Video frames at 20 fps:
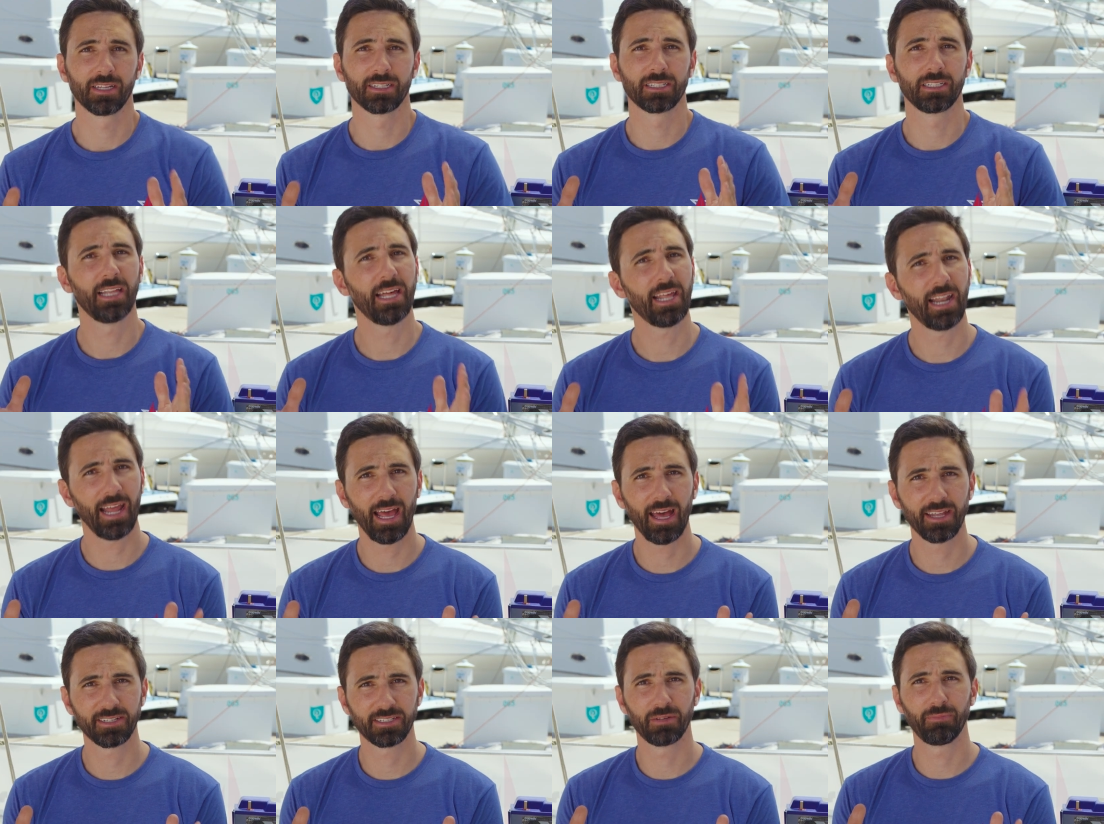because
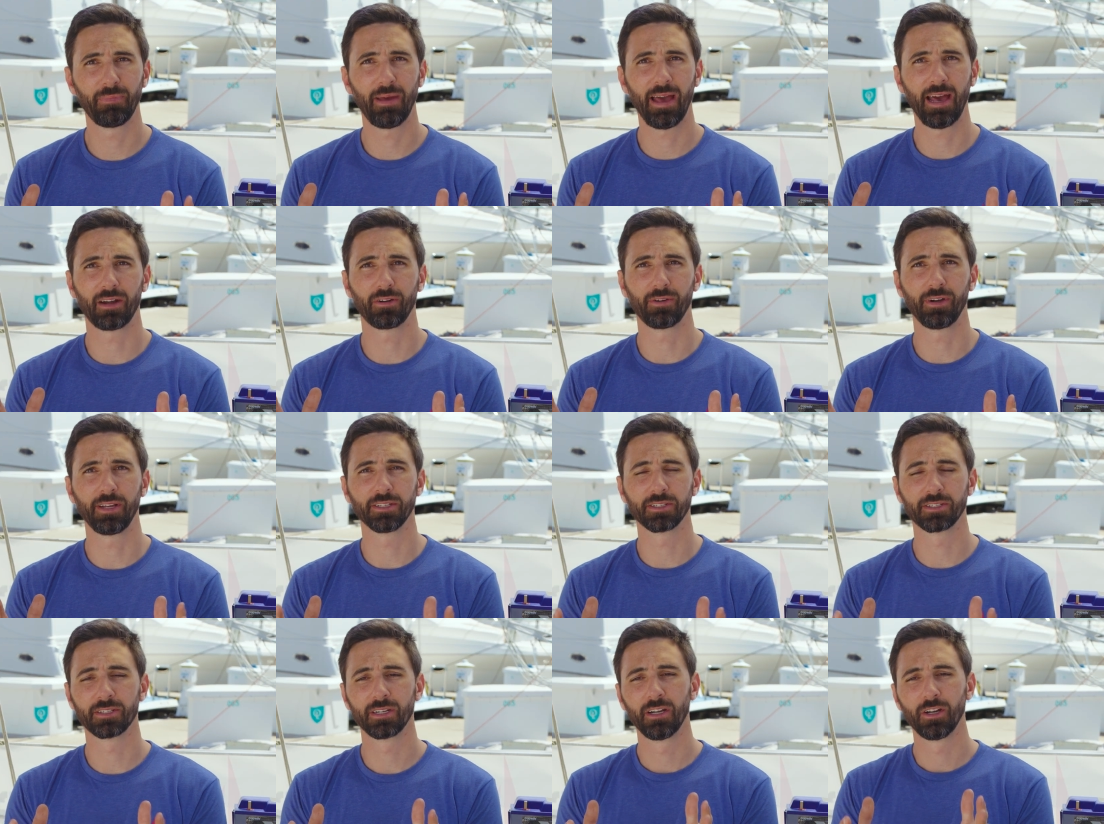lead-acid
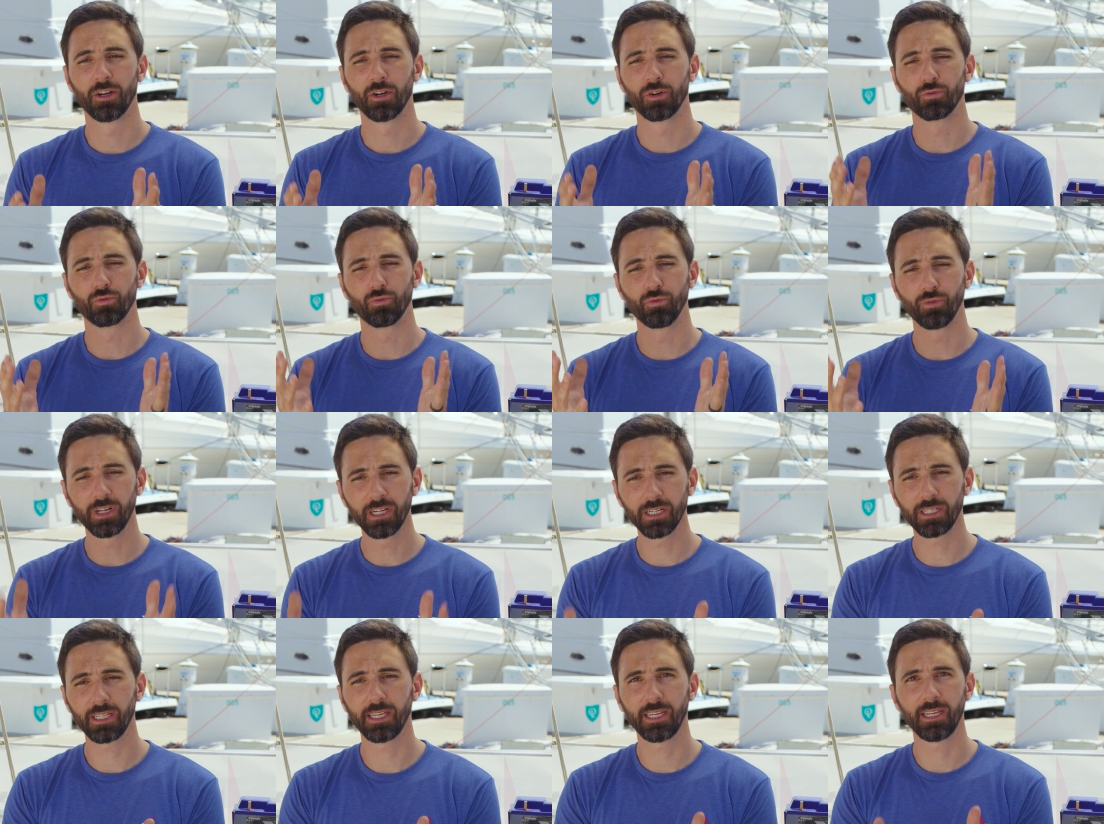batteries
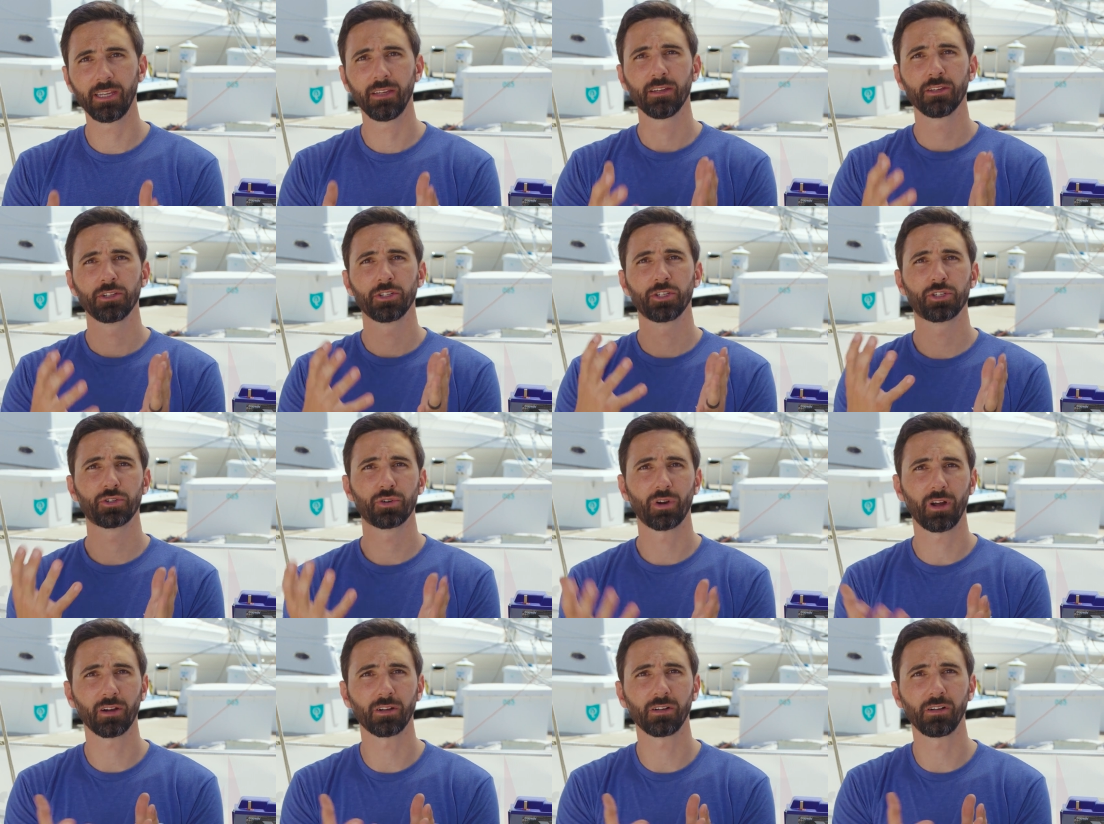really
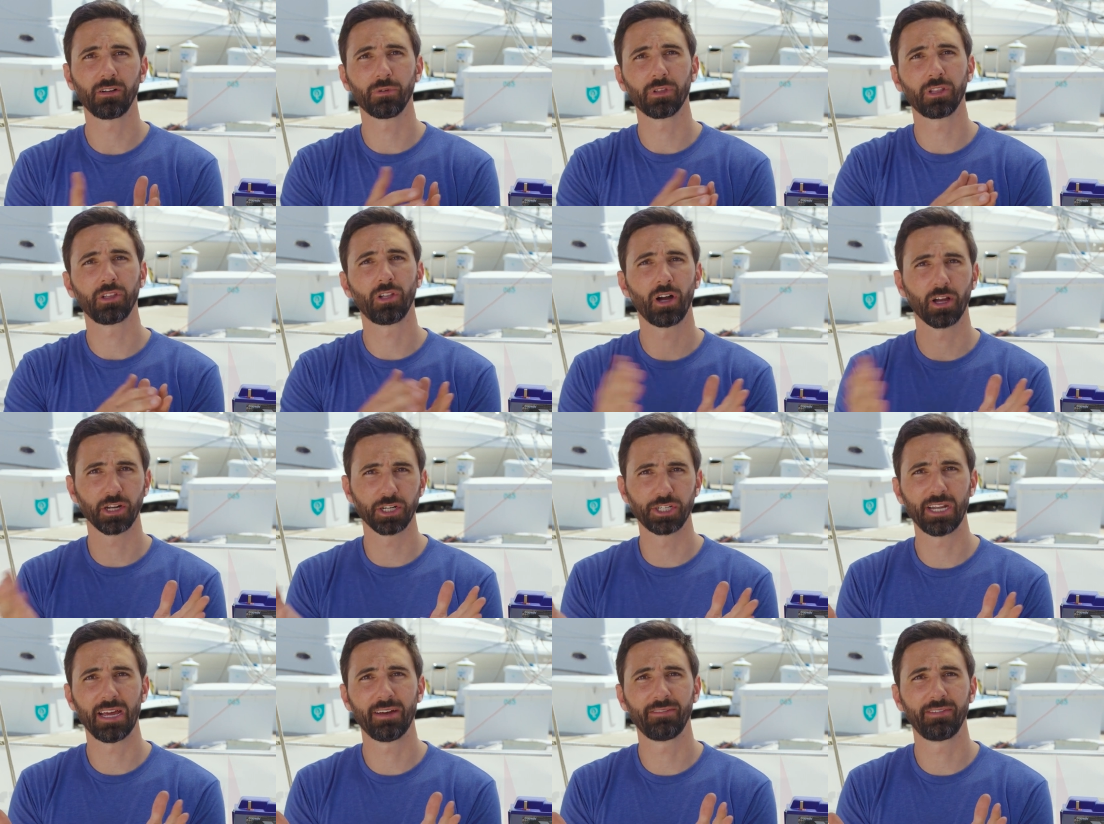struggle with
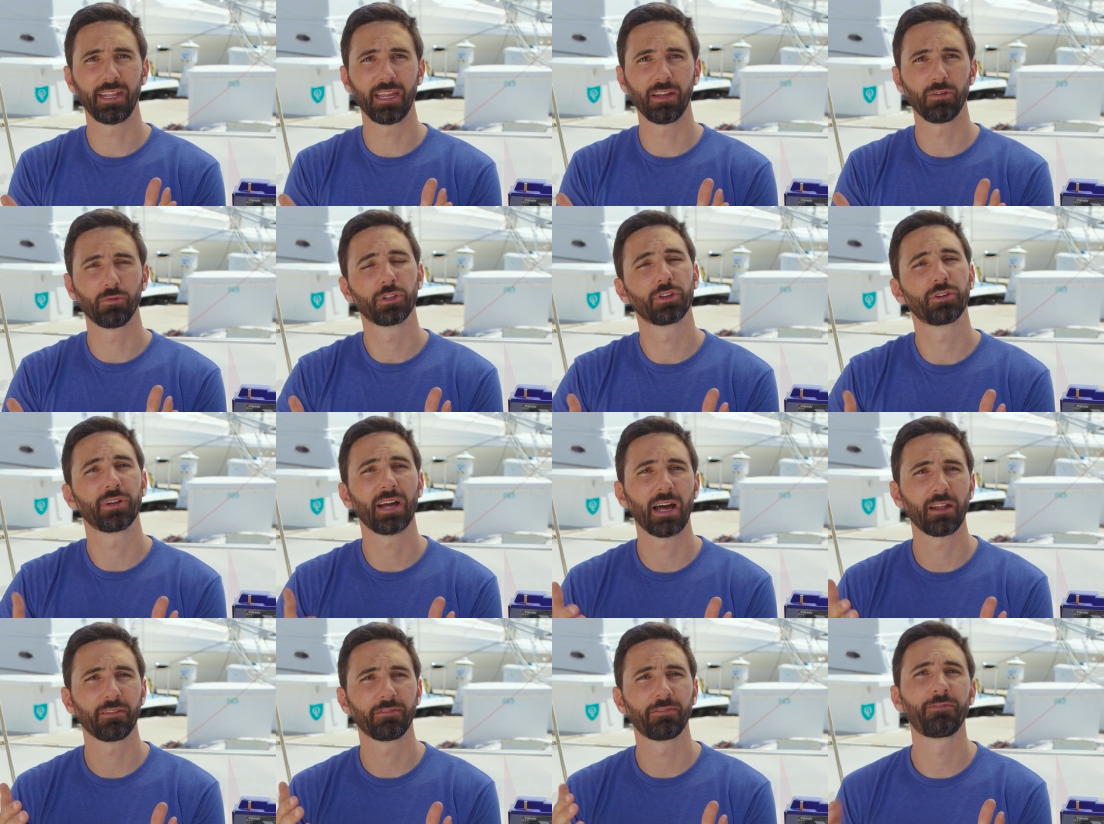longevity when they're
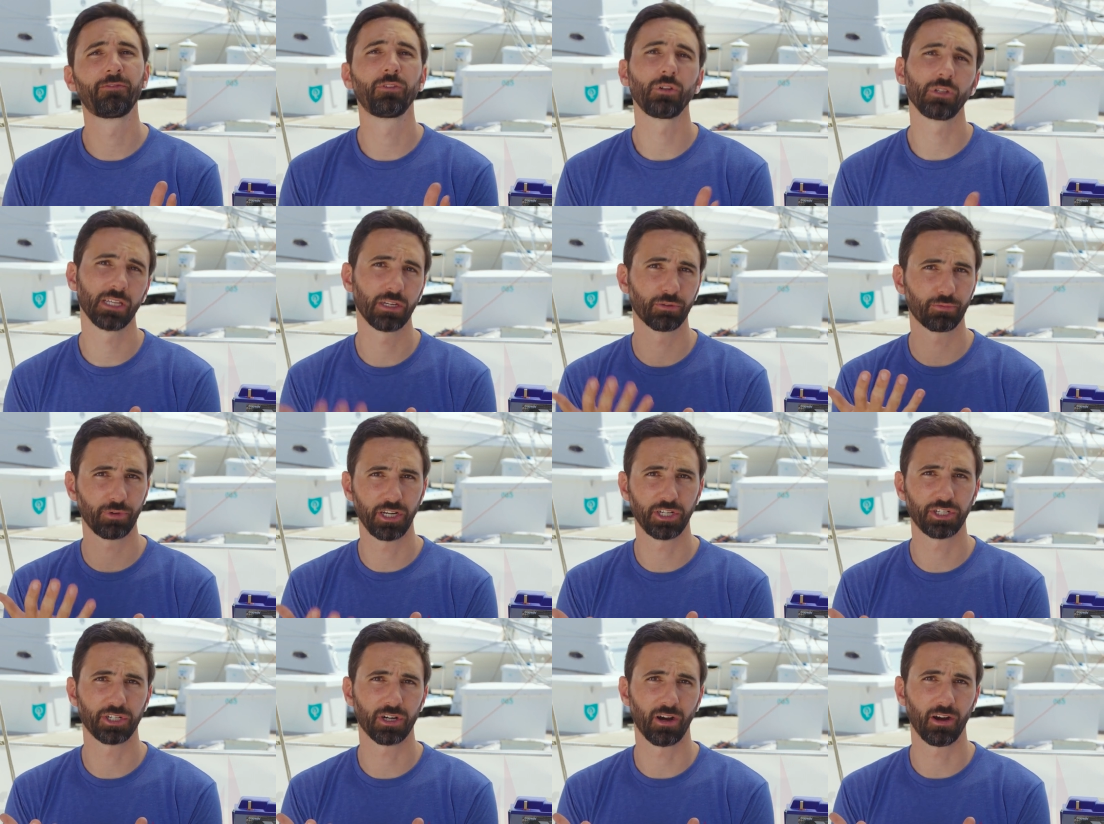not fully
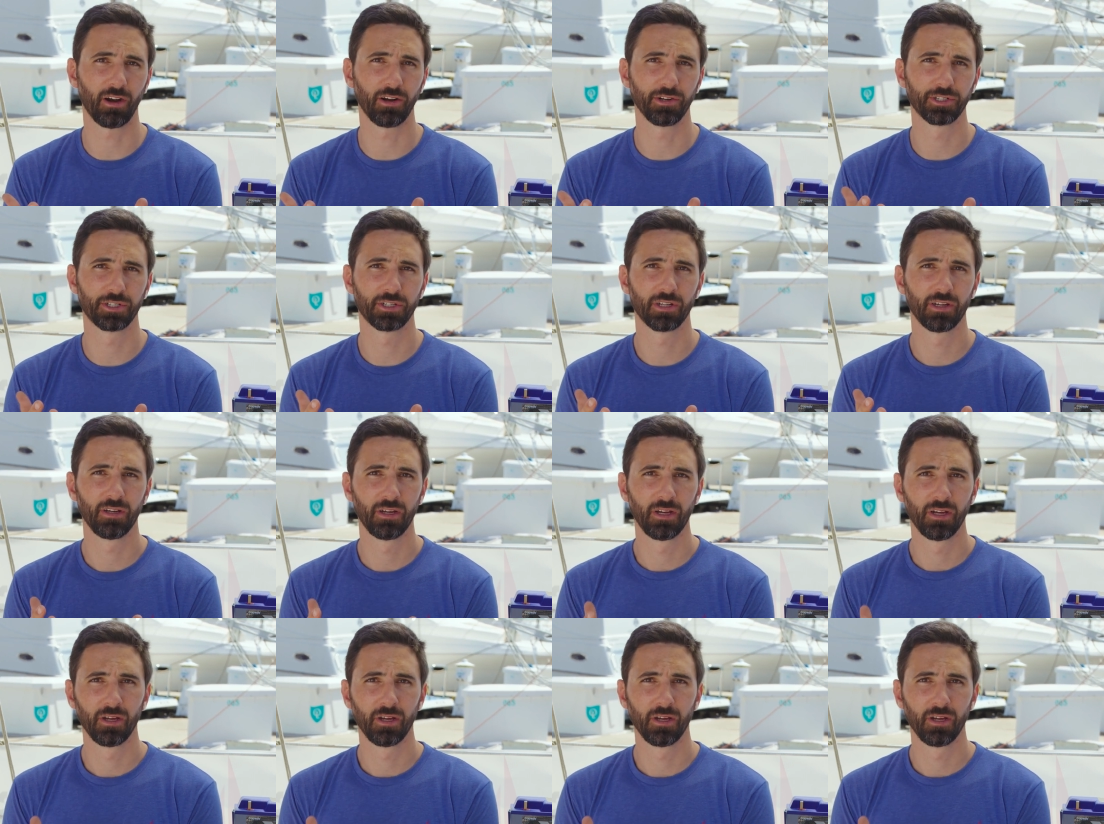recharged.